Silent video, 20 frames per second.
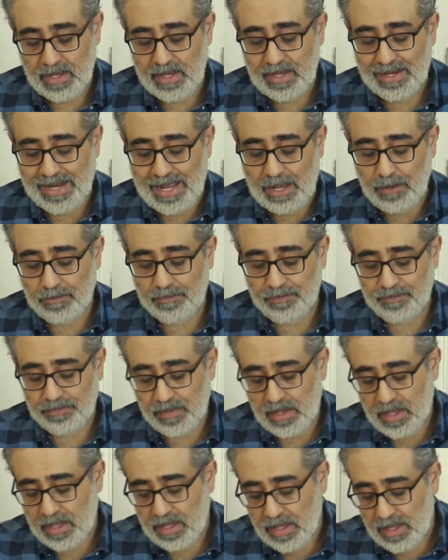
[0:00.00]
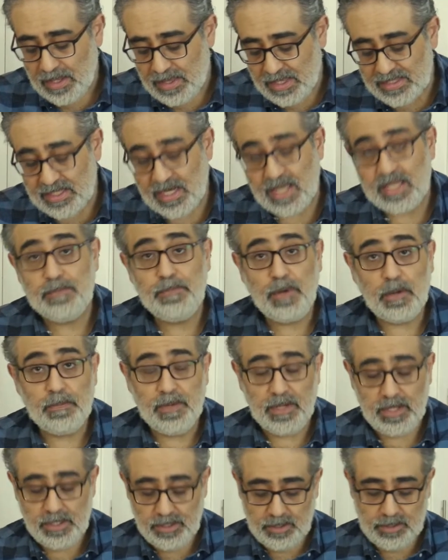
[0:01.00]
Now, there's another
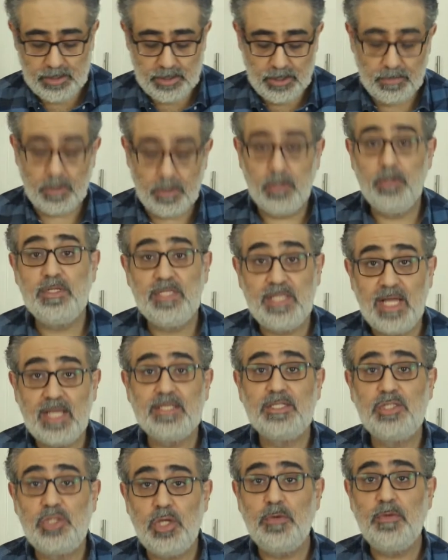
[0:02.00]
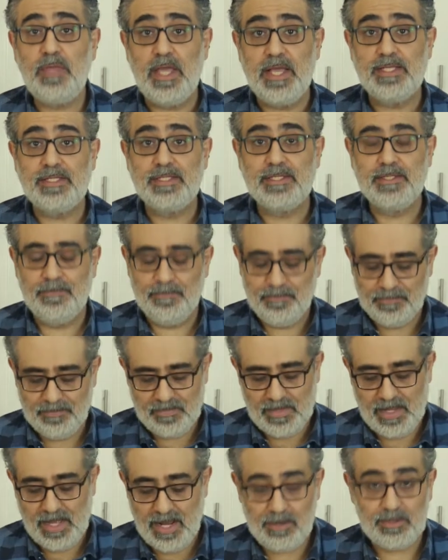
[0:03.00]
popular YouTuber who does do this.
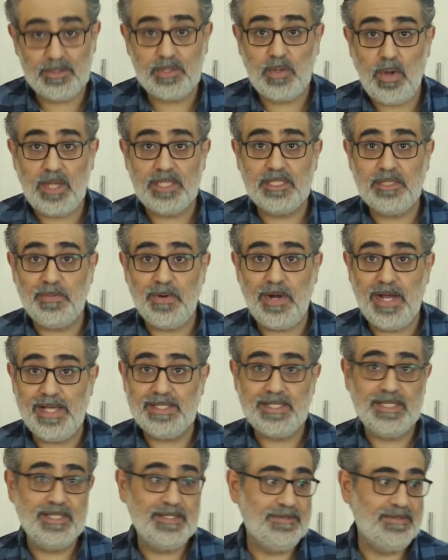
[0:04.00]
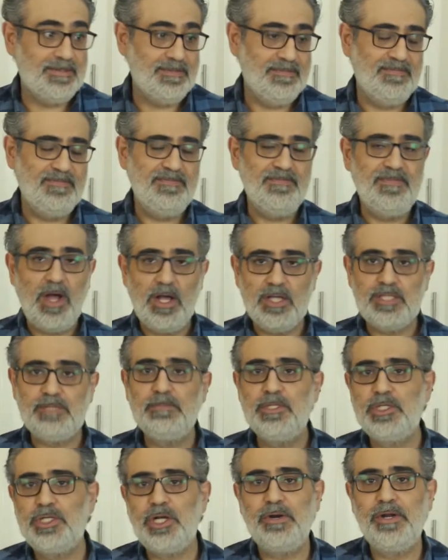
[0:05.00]
And I was quite surprised because vast
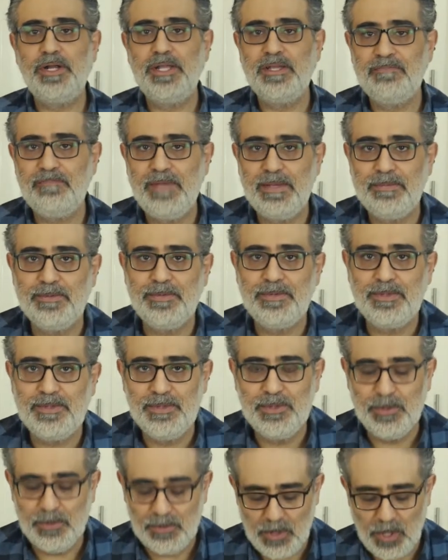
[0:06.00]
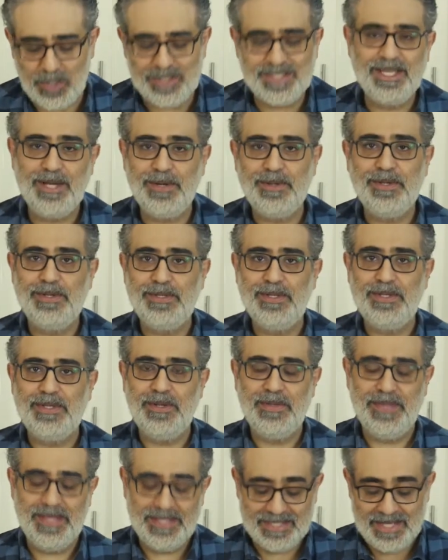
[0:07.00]
majority of people do not tell you to
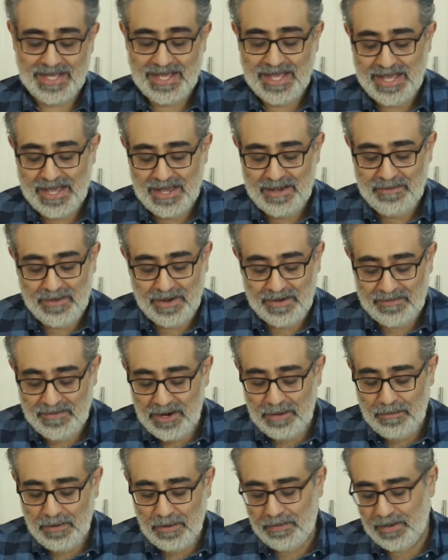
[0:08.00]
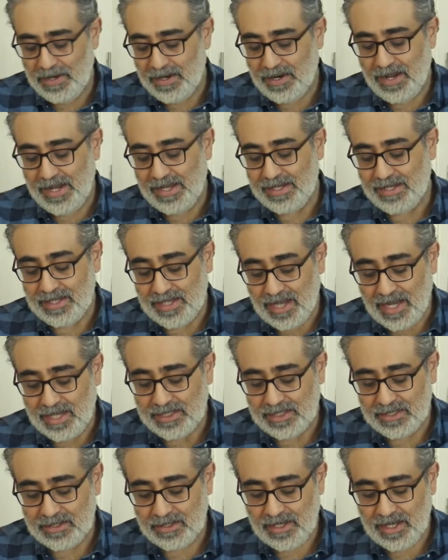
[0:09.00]
do this. But a very popular guy
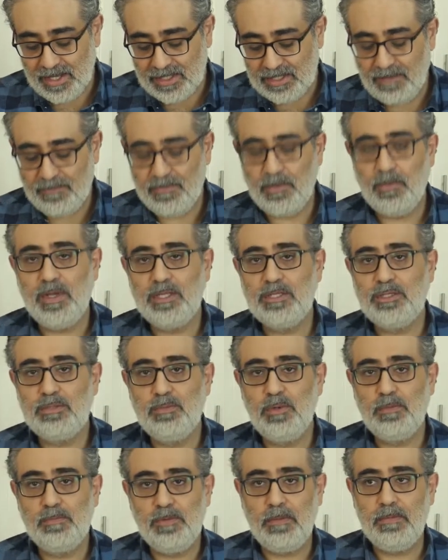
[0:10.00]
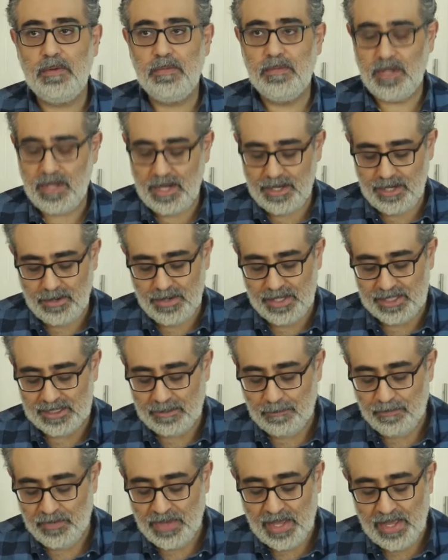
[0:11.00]
does, except for one small problem that I
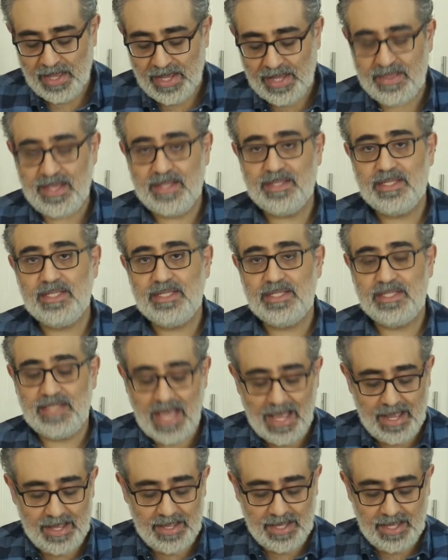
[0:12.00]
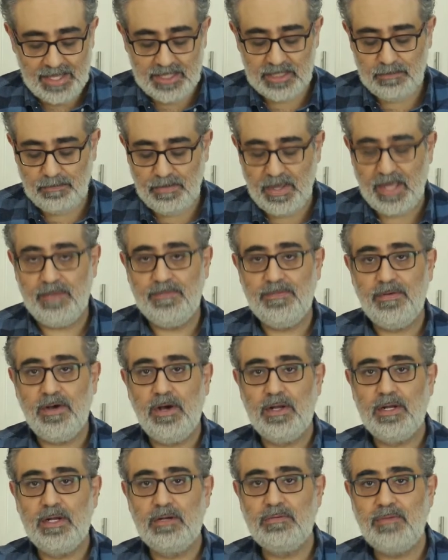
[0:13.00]
noticed. He then sat his beef
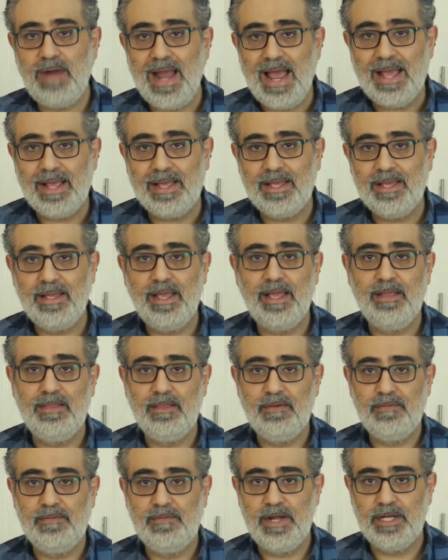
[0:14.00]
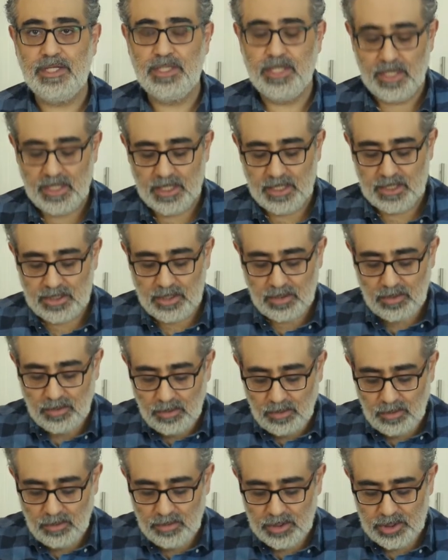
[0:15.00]
on a rack in the fridge. So
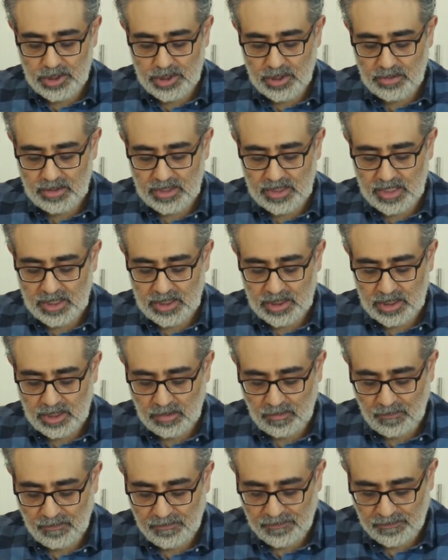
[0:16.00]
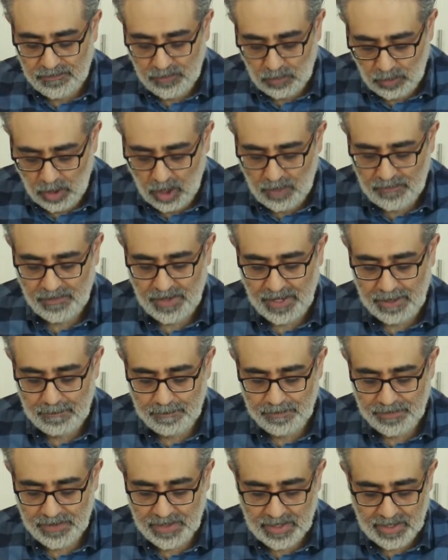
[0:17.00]
all the juices just fall off it
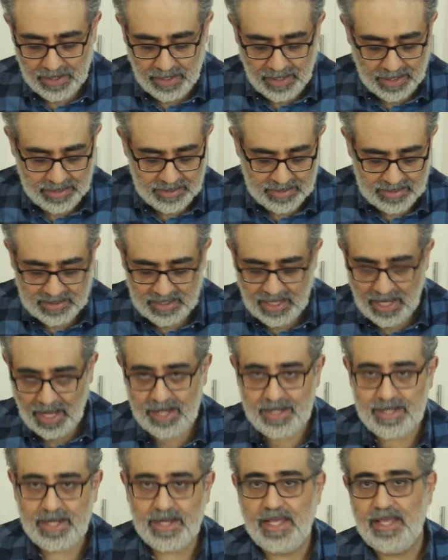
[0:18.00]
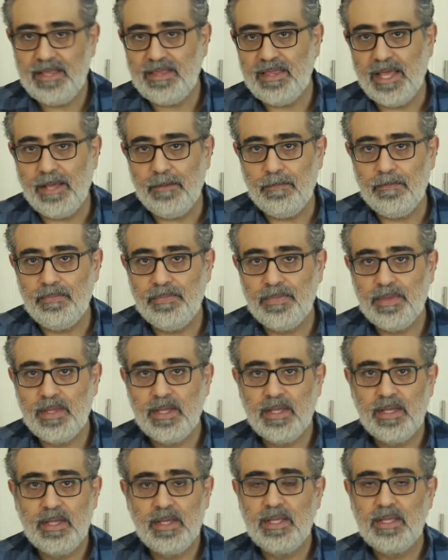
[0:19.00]
and sit underneath it.
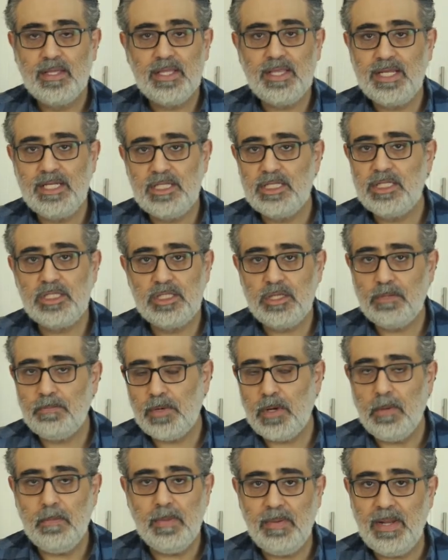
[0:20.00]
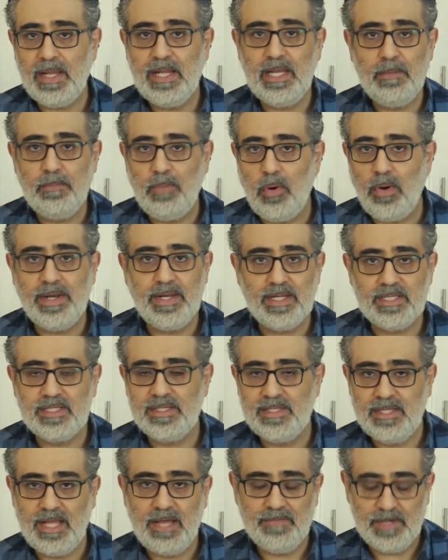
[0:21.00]
This is a completely pointless
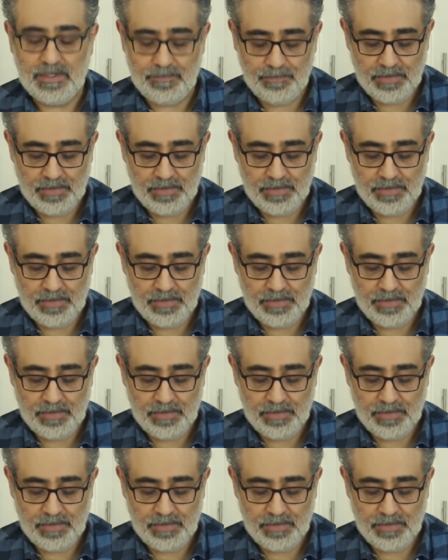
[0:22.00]
endeavor.